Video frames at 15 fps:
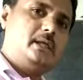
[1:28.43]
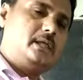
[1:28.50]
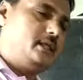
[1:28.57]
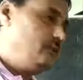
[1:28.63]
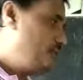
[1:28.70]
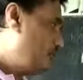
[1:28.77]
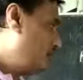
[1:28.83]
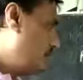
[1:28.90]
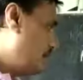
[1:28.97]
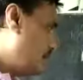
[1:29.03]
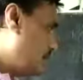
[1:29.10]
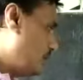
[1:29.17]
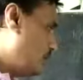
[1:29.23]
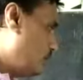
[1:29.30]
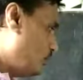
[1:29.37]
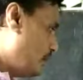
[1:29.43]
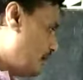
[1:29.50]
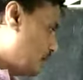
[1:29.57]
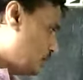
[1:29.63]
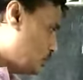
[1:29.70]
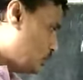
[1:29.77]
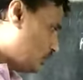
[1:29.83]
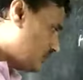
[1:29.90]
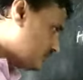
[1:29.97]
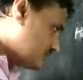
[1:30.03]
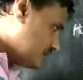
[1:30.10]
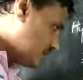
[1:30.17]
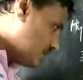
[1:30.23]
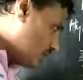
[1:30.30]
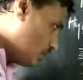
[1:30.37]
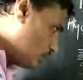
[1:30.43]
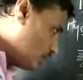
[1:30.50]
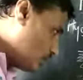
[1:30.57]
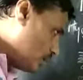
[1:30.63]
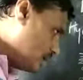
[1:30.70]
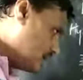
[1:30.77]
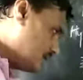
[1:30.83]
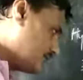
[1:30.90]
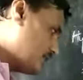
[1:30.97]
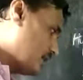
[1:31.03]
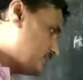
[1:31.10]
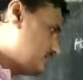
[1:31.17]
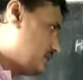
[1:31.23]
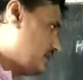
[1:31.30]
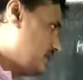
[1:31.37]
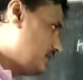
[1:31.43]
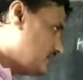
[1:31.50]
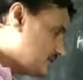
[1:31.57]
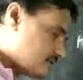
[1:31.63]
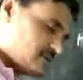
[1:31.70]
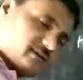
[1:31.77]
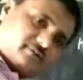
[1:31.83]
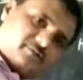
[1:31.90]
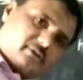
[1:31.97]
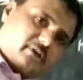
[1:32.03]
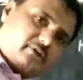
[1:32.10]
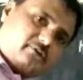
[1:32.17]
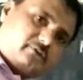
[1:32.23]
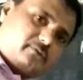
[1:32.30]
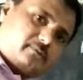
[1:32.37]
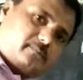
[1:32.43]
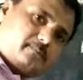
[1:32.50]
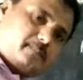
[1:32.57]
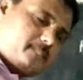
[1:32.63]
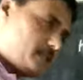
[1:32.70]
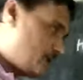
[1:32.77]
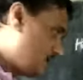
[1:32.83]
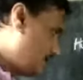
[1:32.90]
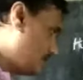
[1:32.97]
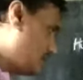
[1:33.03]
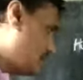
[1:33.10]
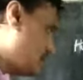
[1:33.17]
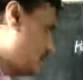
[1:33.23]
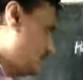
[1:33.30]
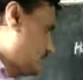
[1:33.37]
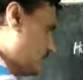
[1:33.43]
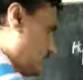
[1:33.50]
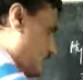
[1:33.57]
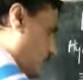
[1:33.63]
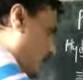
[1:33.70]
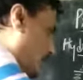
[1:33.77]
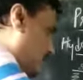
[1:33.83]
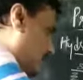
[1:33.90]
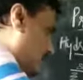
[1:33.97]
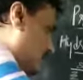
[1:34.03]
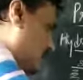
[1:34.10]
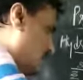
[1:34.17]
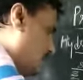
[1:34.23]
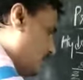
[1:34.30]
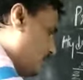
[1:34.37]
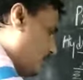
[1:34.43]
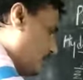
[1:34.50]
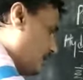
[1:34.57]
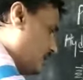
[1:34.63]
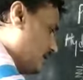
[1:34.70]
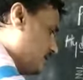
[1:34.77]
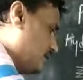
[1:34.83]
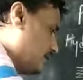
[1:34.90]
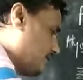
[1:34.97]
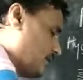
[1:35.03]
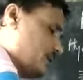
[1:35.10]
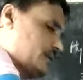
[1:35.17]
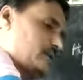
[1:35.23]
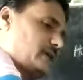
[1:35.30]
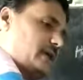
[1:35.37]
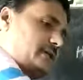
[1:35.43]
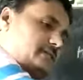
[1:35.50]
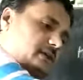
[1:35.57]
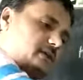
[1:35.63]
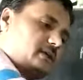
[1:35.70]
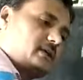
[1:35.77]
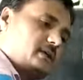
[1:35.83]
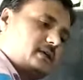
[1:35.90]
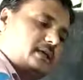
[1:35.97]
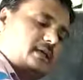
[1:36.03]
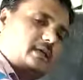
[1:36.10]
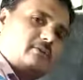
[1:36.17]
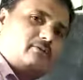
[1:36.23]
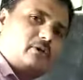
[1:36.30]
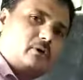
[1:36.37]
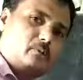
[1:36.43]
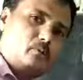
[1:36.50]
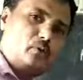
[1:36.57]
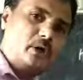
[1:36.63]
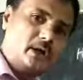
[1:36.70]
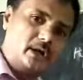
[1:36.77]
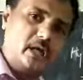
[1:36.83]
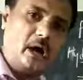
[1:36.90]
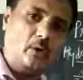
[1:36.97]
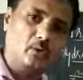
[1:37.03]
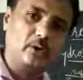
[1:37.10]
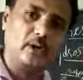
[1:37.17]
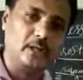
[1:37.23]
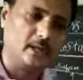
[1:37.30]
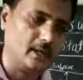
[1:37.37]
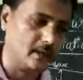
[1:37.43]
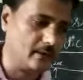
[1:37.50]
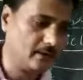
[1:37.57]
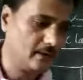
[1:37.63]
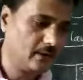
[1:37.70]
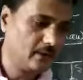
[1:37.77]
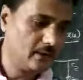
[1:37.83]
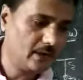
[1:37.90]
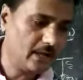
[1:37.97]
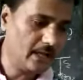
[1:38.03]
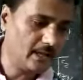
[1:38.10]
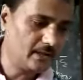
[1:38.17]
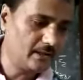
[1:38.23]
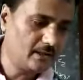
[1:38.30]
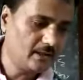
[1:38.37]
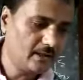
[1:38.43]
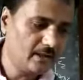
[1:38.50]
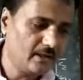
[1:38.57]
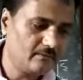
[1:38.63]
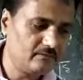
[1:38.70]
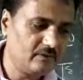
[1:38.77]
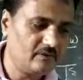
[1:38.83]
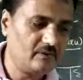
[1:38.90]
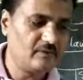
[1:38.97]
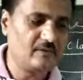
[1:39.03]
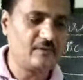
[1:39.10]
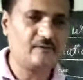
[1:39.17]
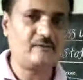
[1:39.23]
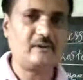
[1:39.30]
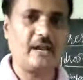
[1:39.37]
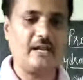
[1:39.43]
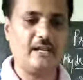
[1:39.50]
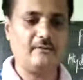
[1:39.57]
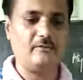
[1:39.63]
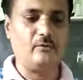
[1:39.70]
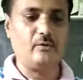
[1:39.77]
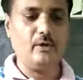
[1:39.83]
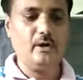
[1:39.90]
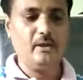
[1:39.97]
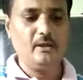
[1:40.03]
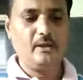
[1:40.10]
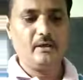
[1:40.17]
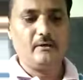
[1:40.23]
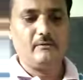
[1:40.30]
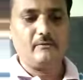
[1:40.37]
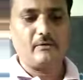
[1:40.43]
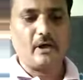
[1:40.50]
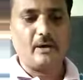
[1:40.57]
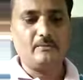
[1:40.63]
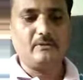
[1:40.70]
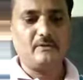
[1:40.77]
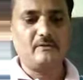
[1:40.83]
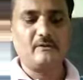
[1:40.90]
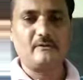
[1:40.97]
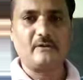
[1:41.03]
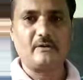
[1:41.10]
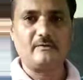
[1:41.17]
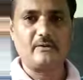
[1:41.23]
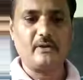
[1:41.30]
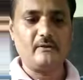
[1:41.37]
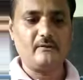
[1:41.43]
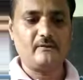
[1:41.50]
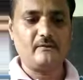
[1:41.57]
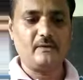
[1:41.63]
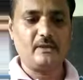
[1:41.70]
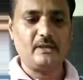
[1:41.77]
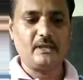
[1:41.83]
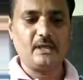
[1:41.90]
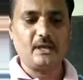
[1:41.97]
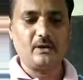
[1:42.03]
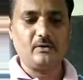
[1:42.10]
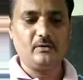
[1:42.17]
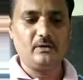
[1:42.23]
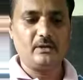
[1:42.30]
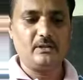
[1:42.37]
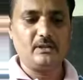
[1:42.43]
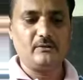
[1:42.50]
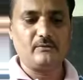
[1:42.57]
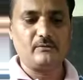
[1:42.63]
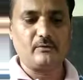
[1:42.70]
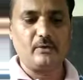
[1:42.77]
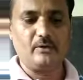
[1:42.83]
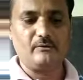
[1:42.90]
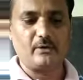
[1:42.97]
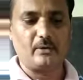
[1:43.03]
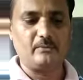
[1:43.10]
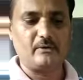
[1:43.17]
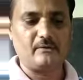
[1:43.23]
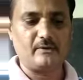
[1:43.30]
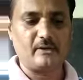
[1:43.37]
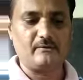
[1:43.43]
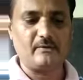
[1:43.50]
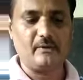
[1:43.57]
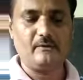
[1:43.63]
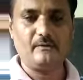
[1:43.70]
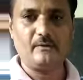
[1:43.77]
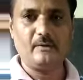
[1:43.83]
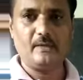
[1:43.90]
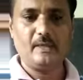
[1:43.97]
If we are moving towards the downward from the surface, here now, point is here, point is here, point is like that. If you are moving down here, like if this is the static fluid from this surface, here now, in this fluid from this surface,